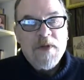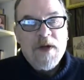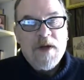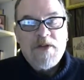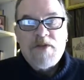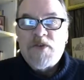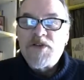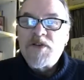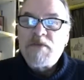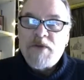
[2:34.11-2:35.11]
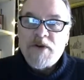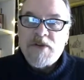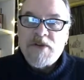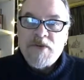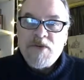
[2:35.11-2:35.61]
the virgin
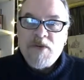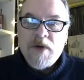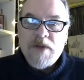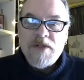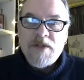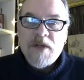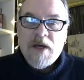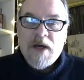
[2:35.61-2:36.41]
birth was